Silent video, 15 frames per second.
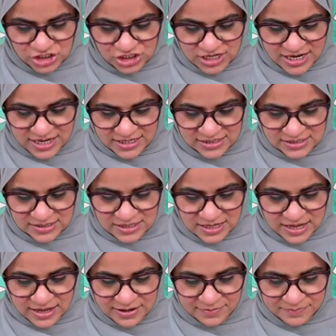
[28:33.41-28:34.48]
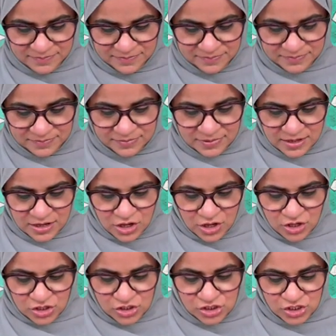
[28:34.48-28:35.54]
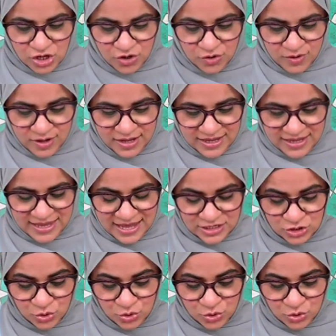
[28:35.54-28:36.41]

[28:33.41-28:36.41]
Okay, let's see if there's any chats.